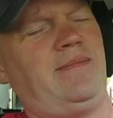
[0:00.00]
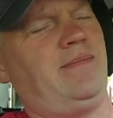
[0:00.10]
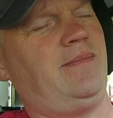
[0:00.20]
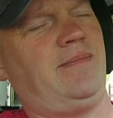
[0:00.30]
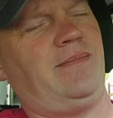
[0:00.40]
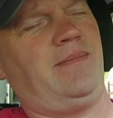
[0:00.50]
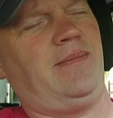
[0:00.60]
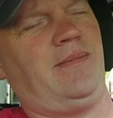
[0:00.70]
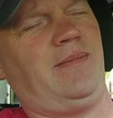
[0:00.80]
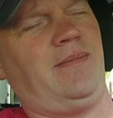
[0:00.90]

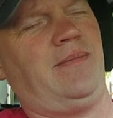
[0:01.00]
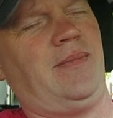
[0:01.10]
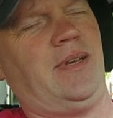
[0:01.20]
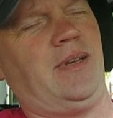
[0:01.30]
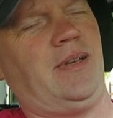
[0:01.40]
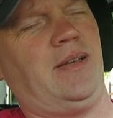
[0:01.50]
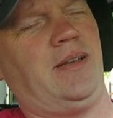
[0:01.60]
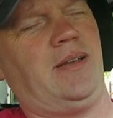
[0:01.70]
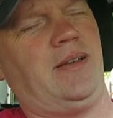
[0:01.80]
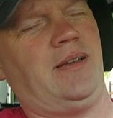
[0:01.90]

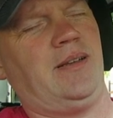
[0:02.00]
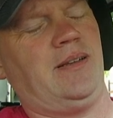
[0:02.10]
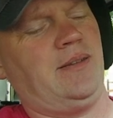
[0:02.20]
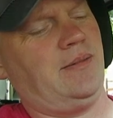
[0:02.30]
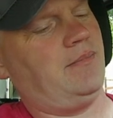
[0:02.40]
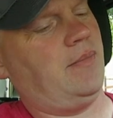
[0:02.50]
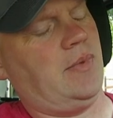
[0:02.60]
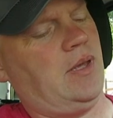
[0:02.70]
(silence)